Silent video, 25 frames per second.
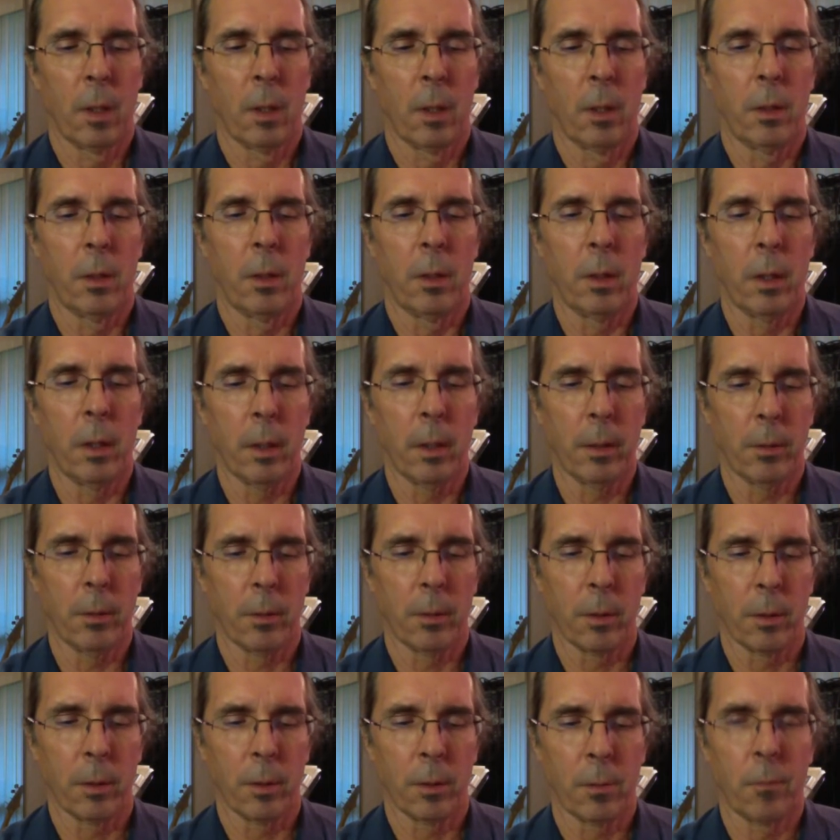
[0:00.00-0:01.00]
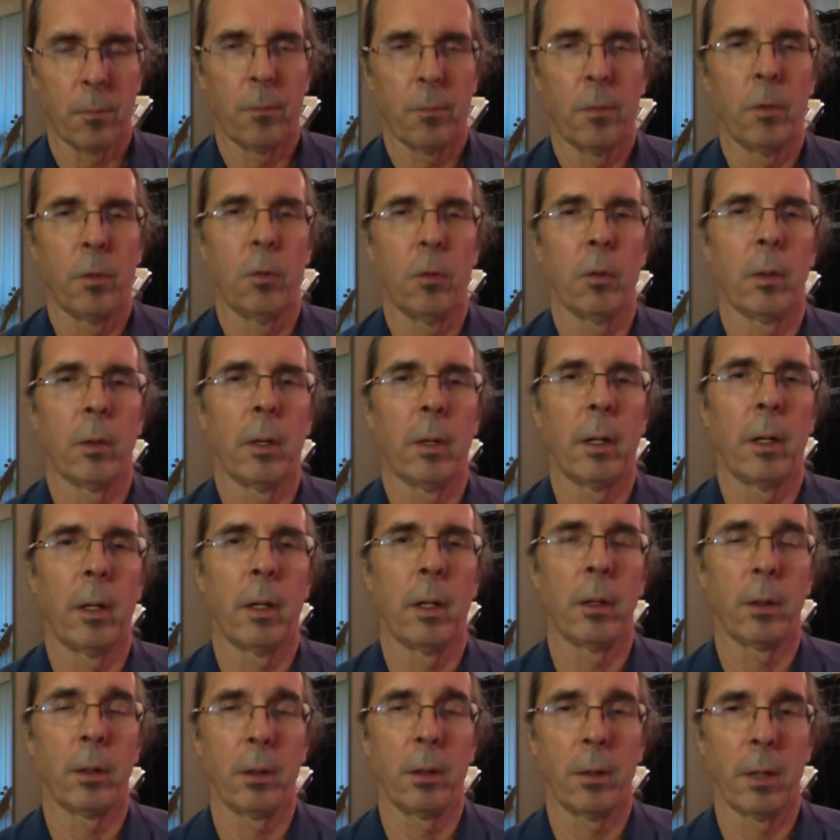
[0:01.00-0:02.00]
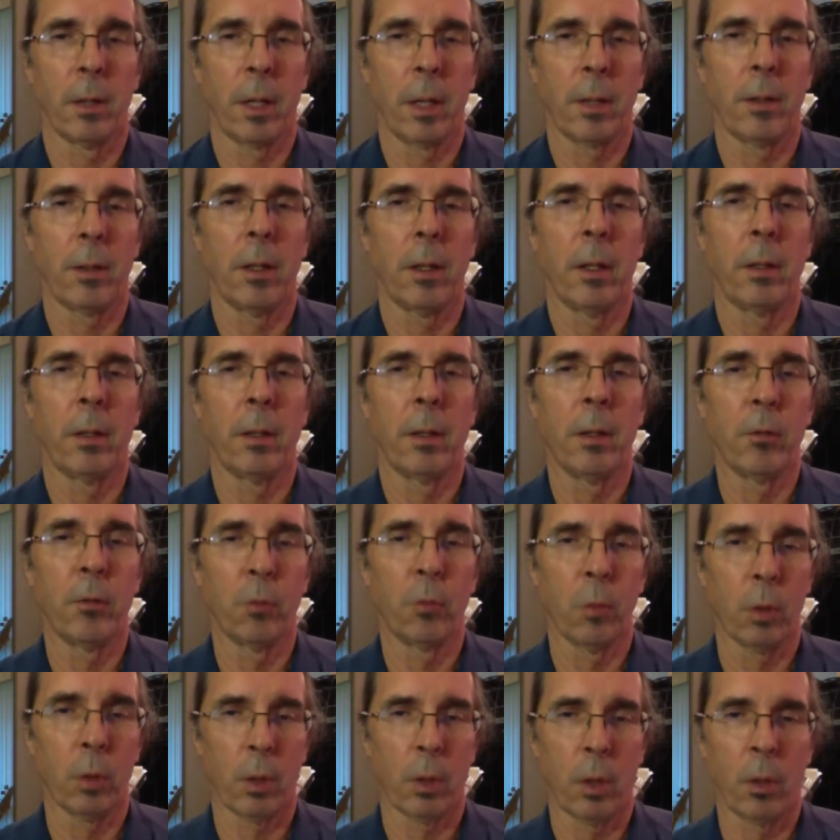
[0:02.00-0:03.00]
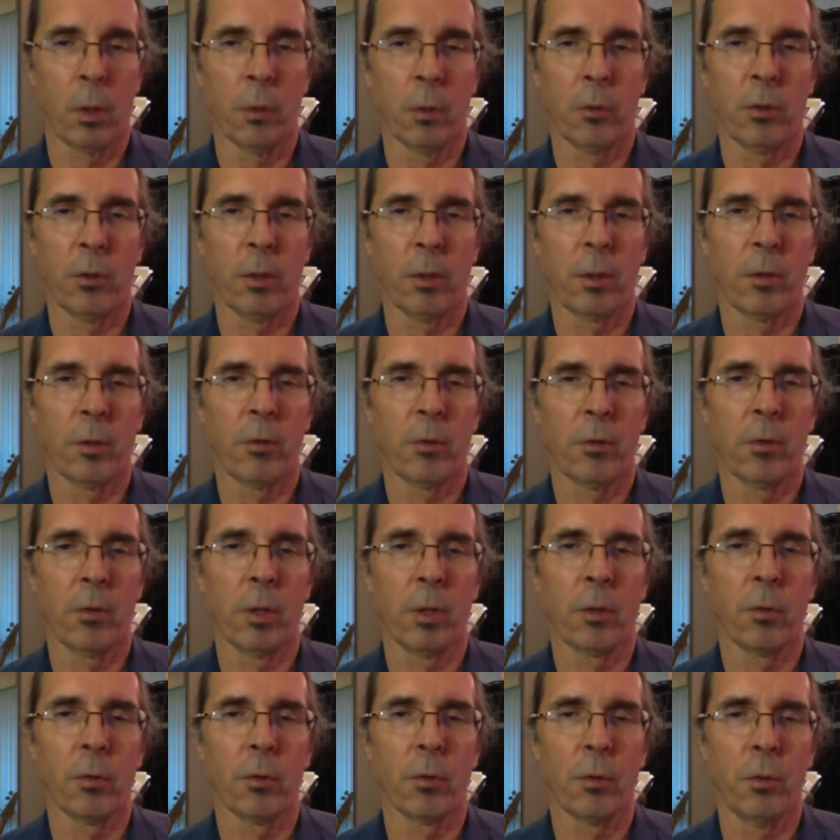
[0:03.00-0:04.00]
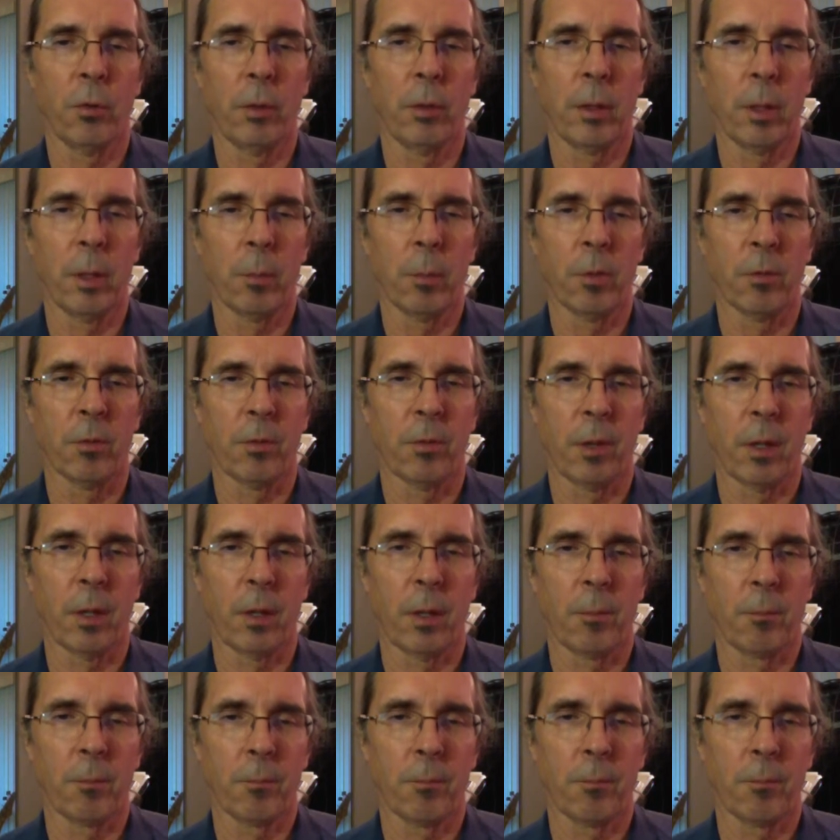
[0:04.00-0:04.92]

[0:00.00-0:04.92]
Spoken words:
The other you can connect, and this will go send the signal to the amplifier.